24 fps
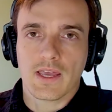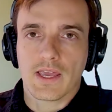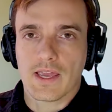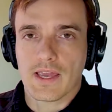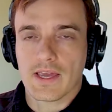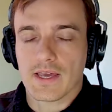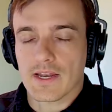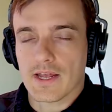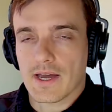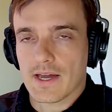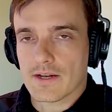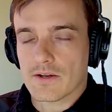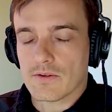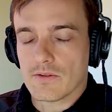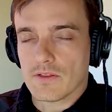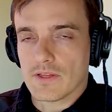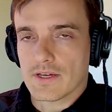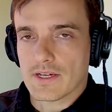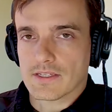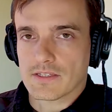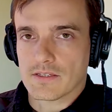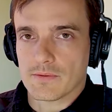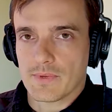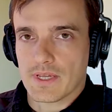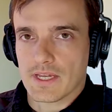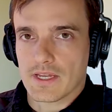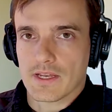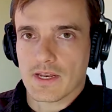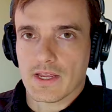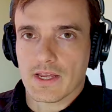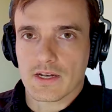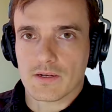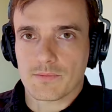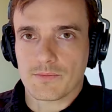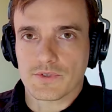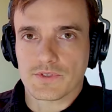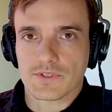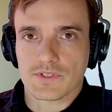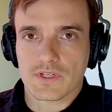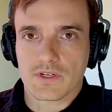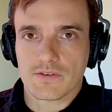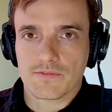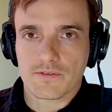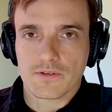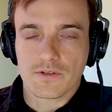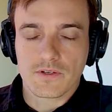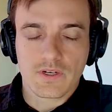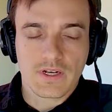And I don't like to make an animal
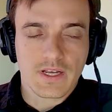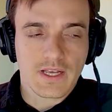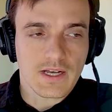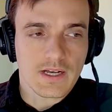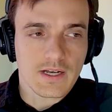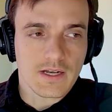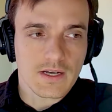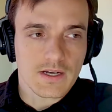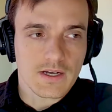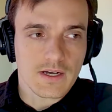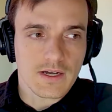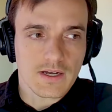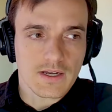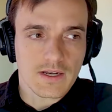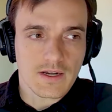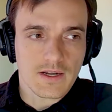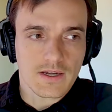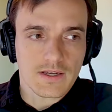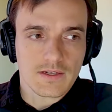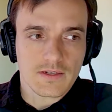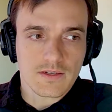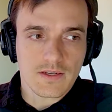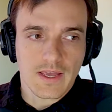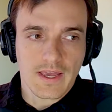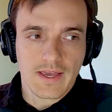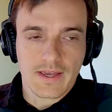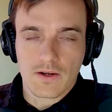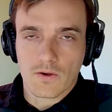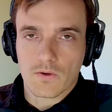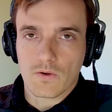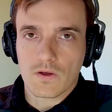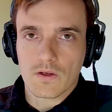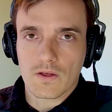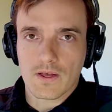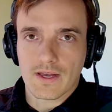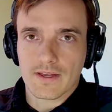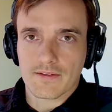suffer at all.